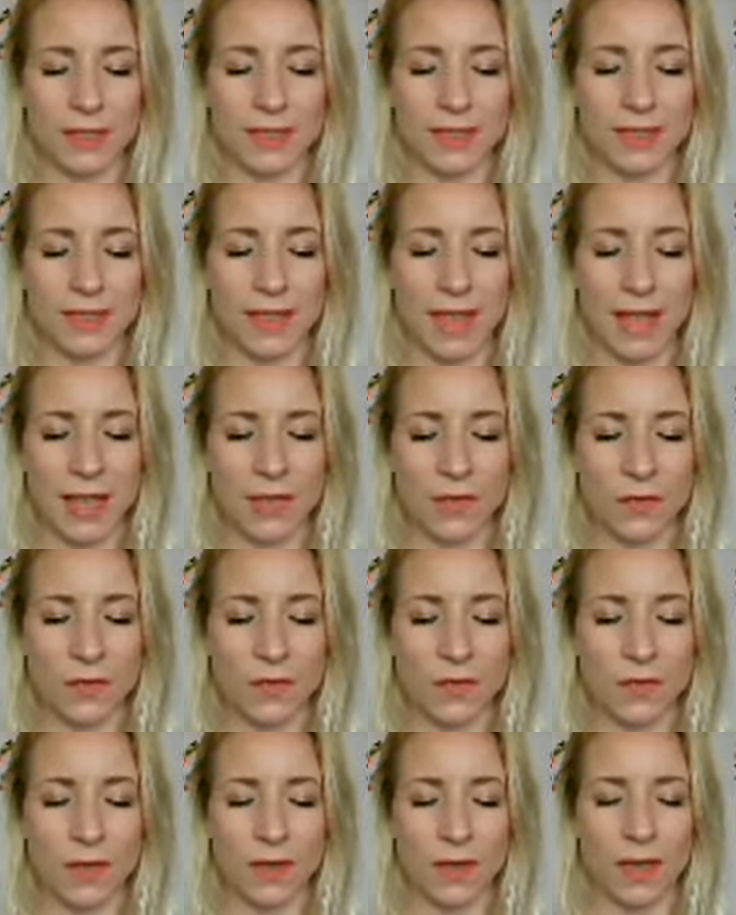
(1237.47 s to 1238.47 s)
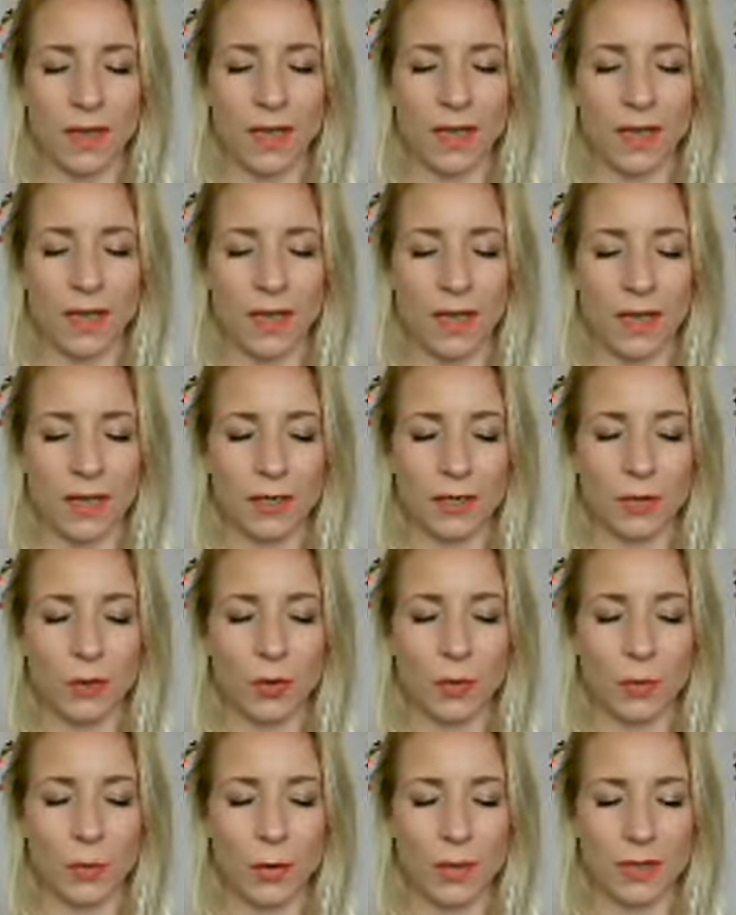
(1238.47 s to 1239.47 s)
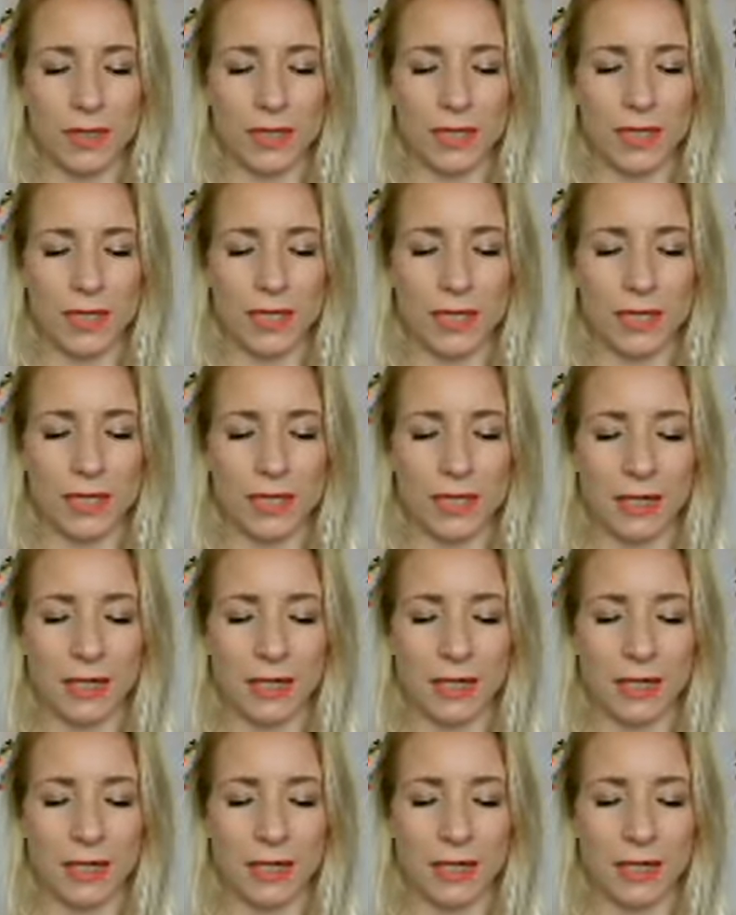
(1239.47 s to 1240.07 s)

safe in your body